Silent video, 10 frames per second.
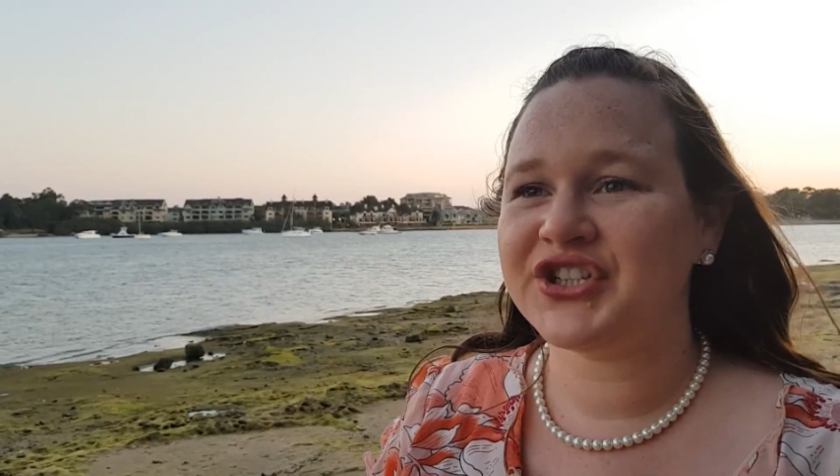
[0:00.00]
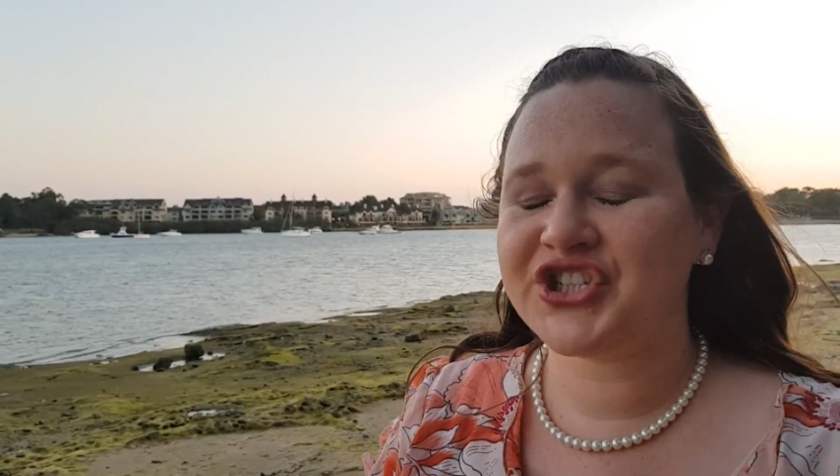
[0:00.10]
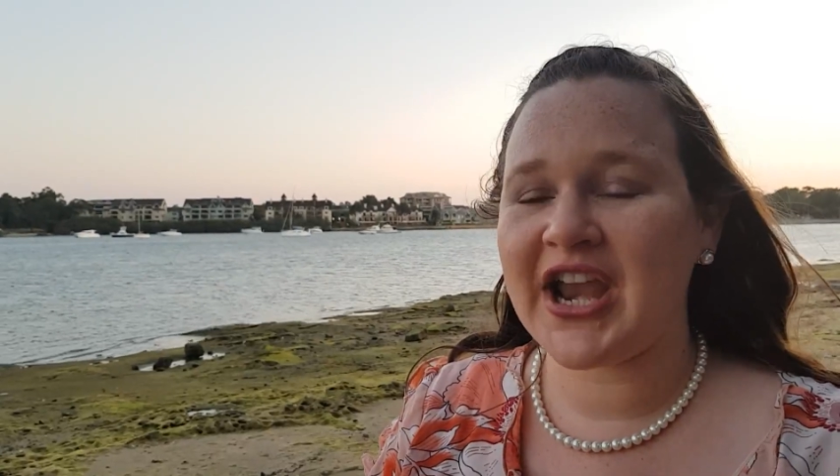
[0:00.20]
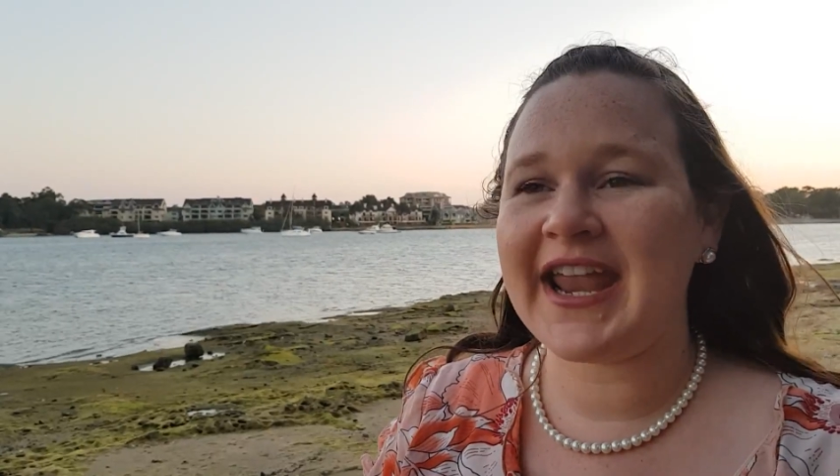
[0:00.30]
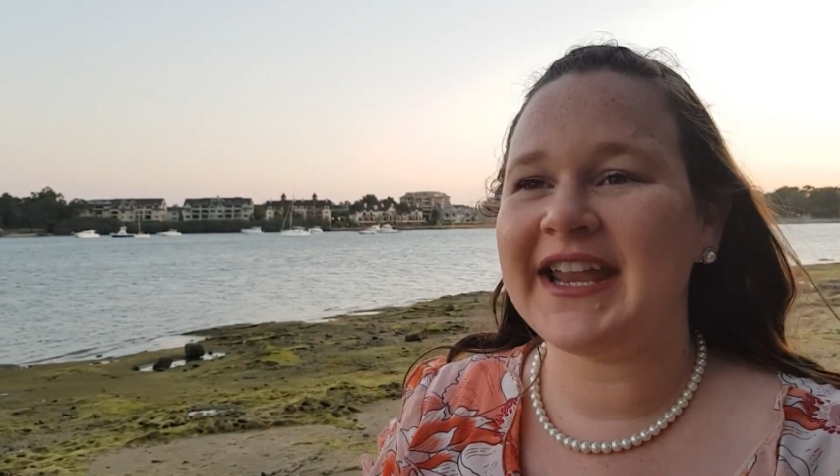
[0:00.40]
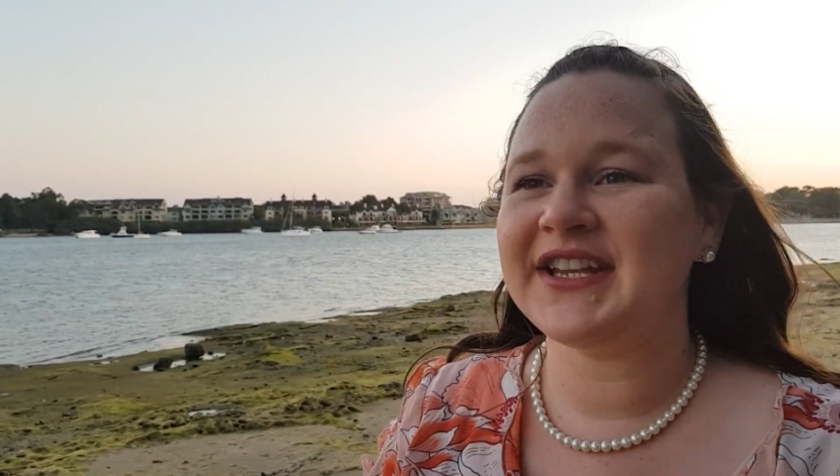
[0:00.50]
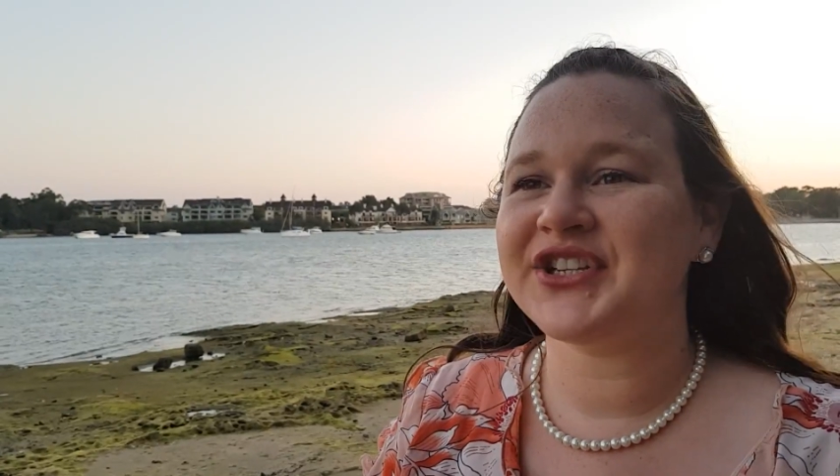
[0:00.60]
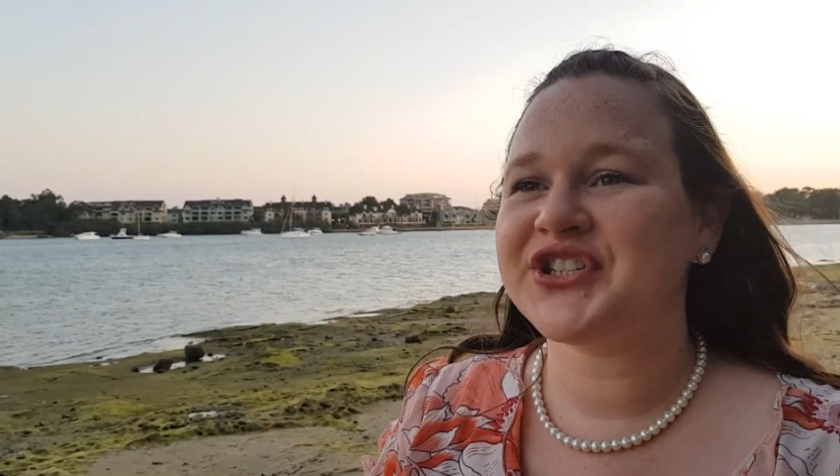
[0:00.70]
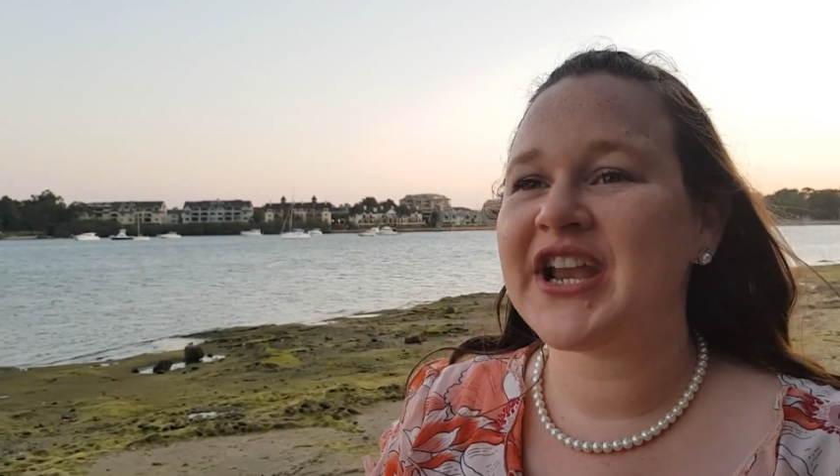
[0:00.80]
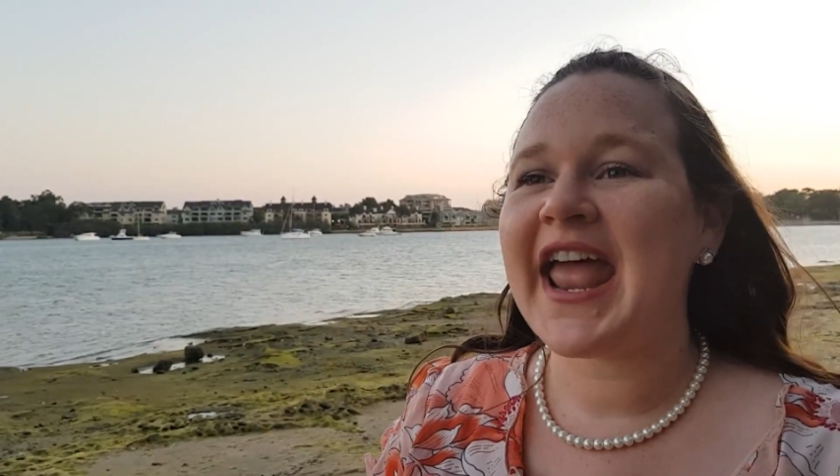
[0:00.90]

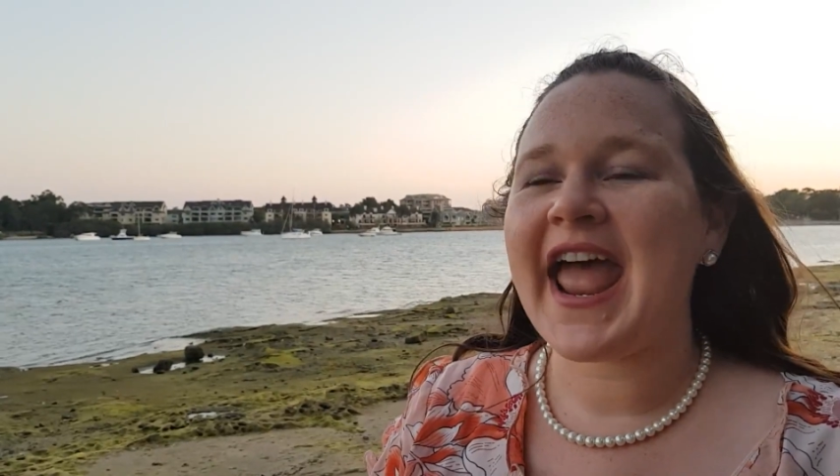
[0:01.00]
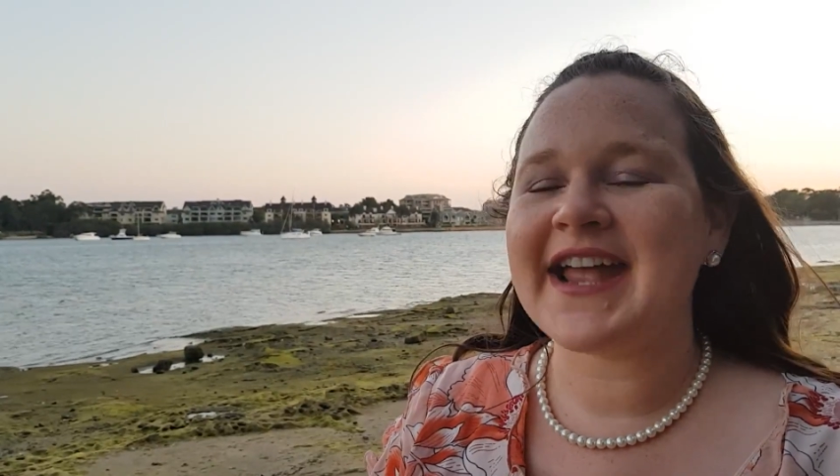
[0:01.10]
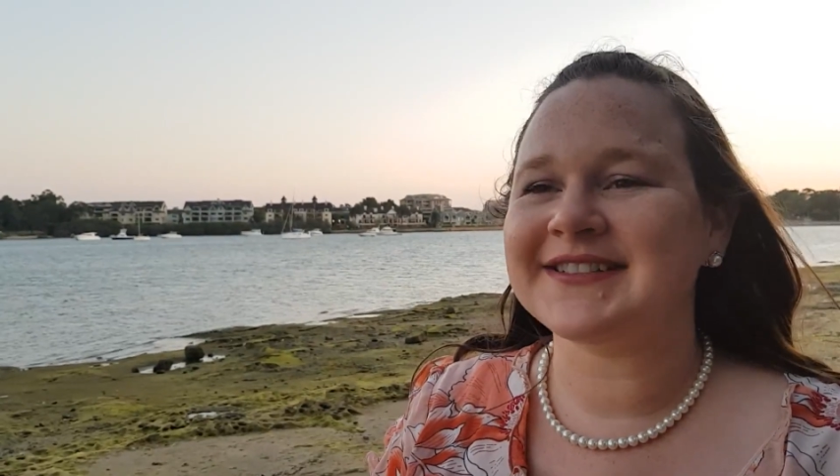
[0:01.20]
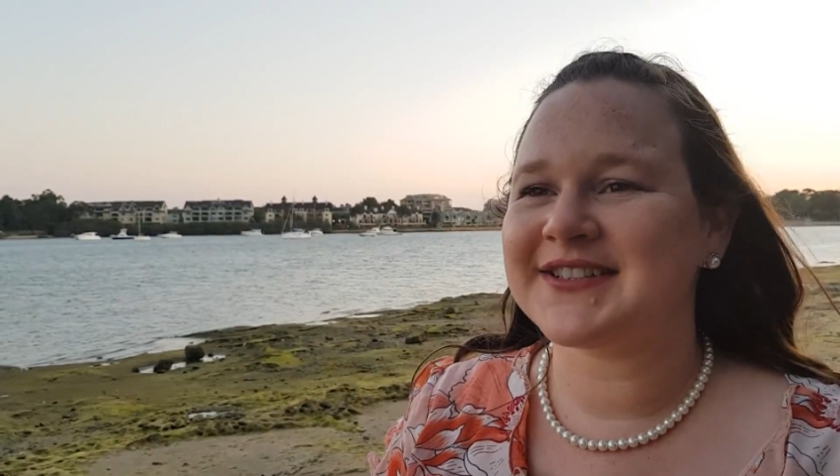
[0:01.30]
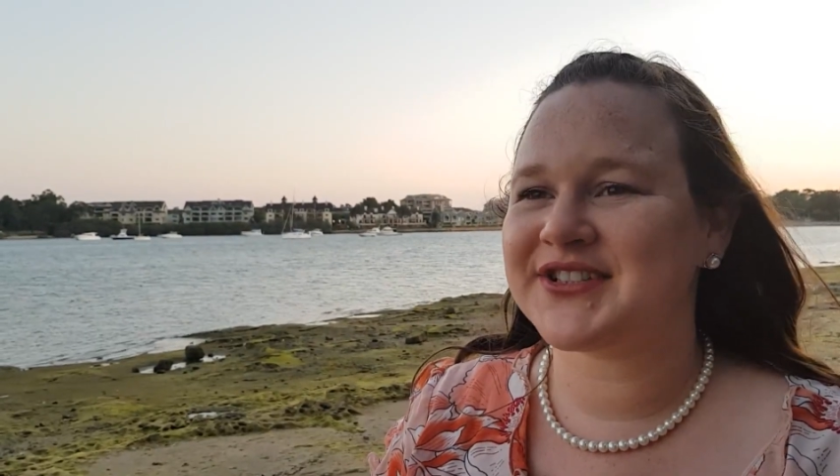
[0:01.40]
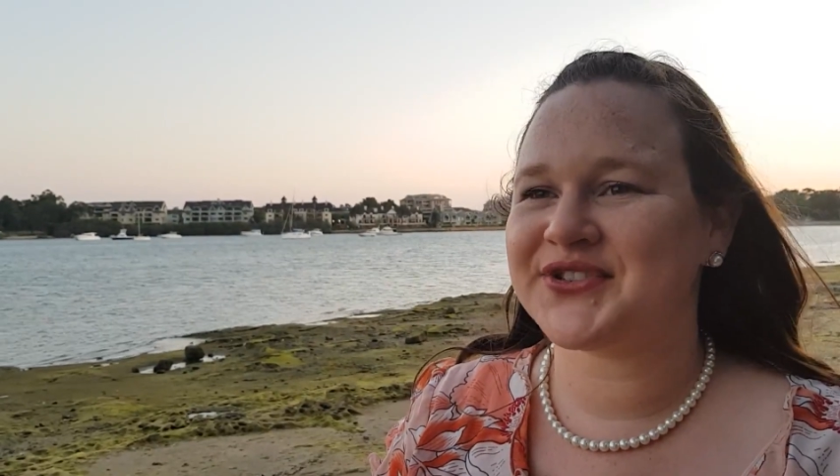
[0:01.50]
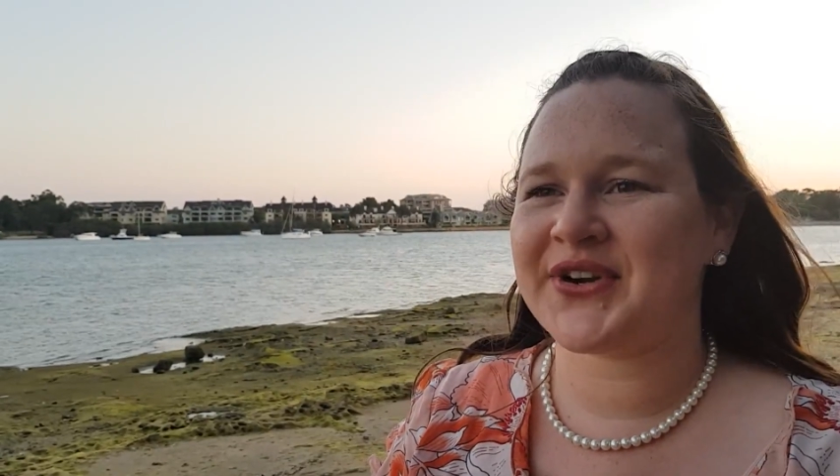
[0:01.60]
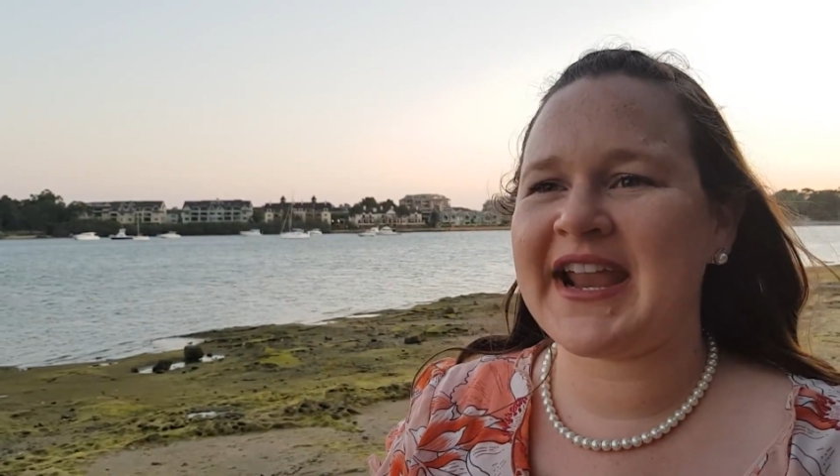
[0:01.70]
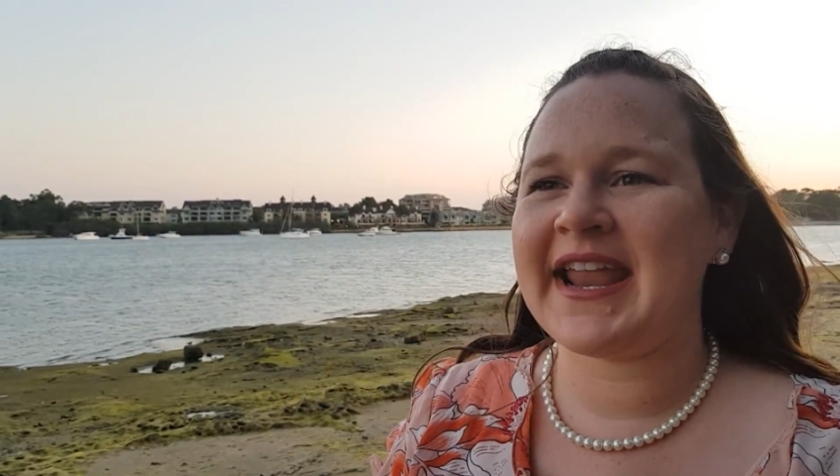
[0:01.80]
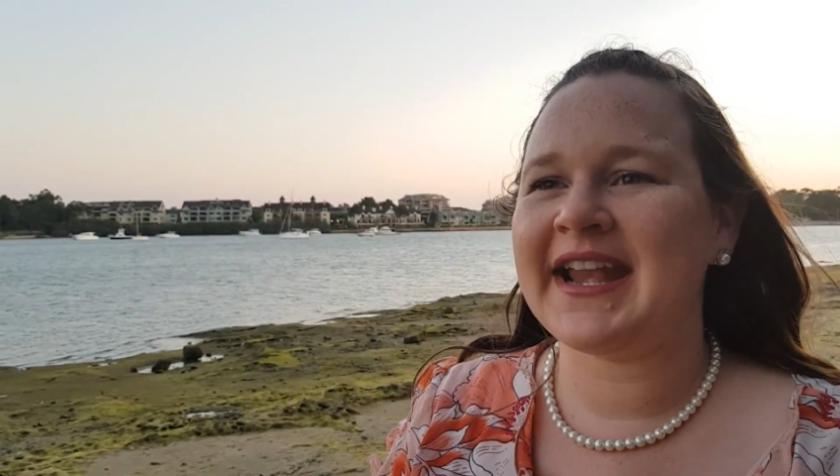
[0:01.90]
change and
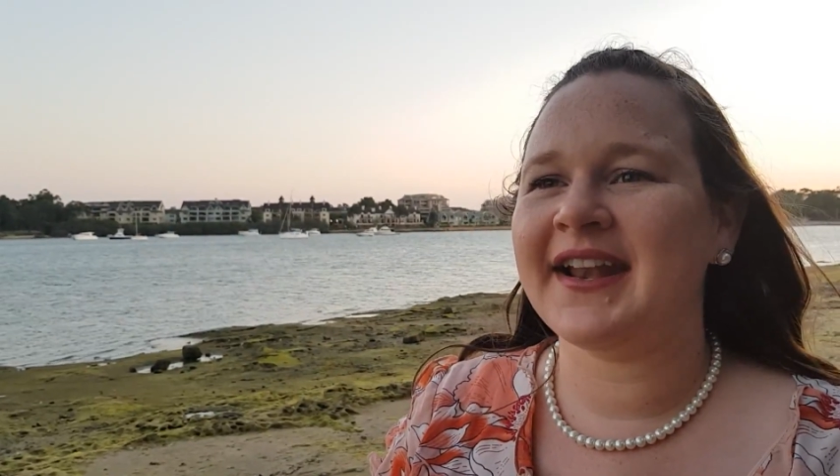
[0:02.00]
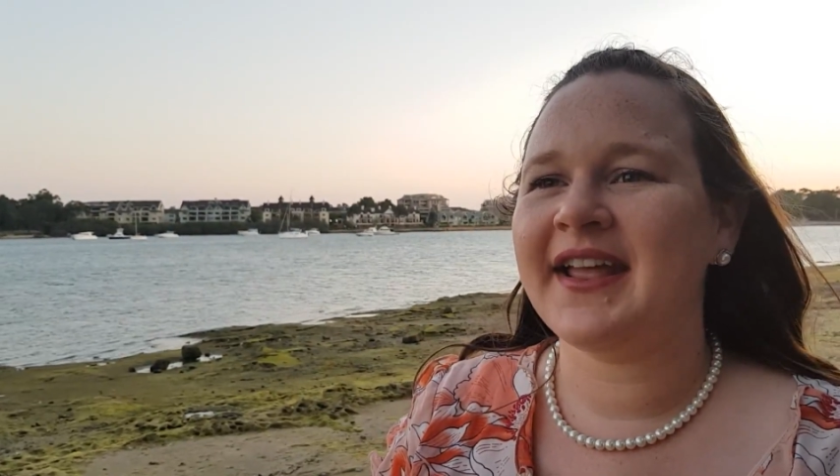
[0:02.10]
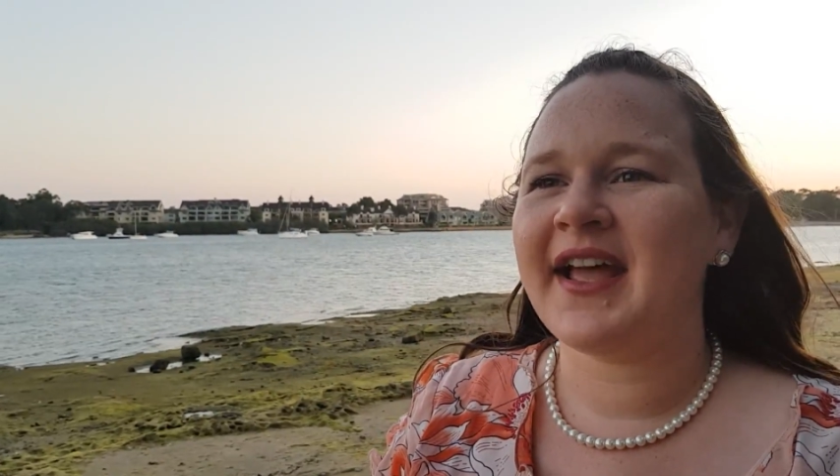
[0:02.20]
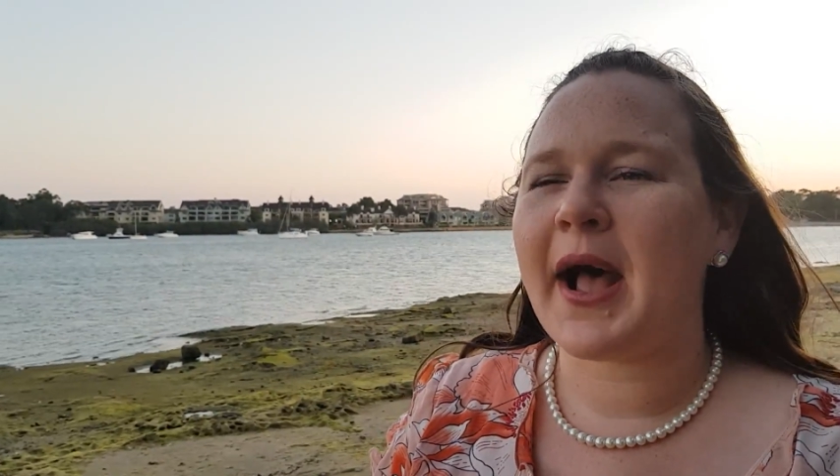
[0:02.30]
strain,